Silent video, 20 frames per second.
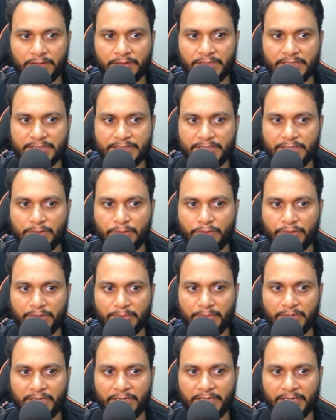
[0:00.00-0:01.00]
The 0
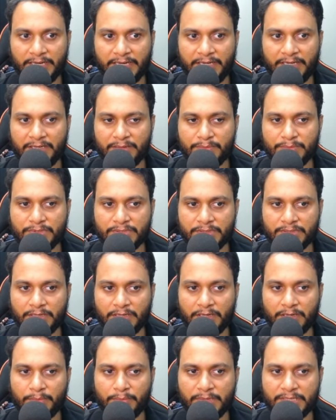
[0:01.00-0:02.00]
remainder items
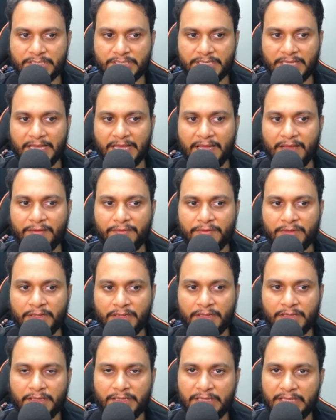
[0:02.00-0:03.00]
must have
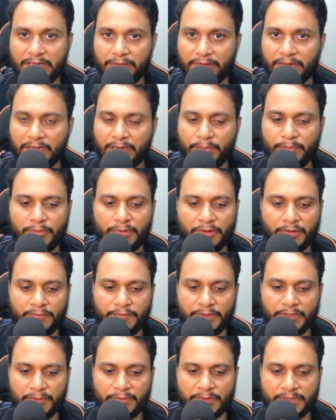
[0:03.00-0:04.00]
even number of
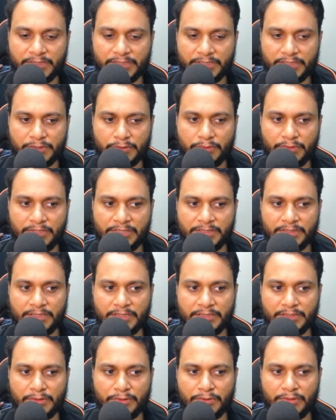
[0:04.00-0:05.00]
frequency. So is the
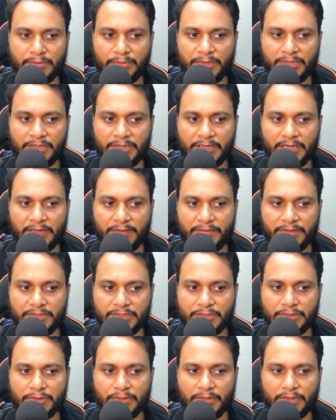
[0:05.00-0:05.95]
0 remainder having